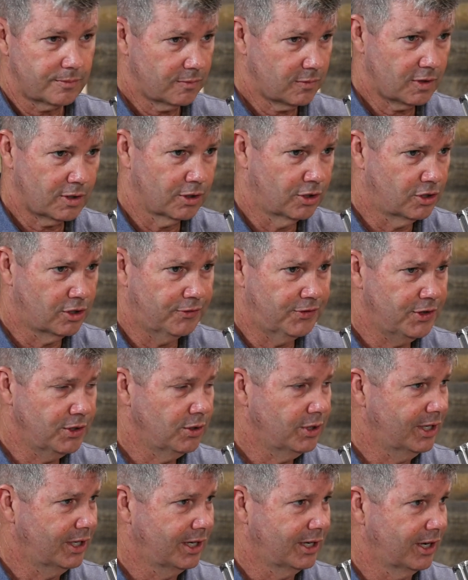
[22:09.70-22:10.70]
Because if you can
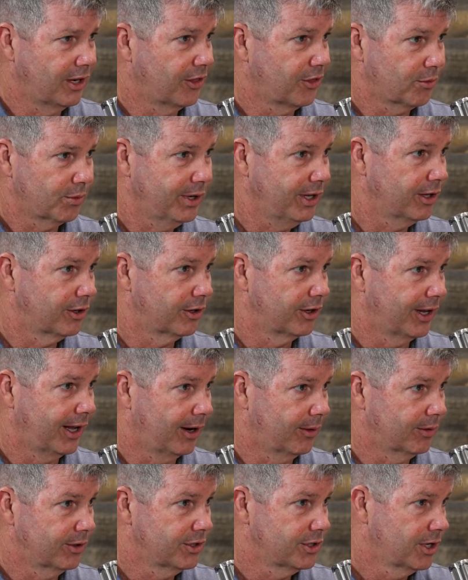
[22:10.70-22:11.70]
get in at 300
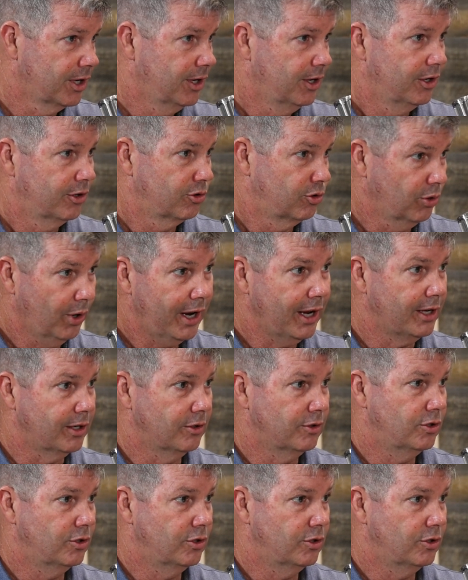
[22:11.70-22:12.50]
hours, great.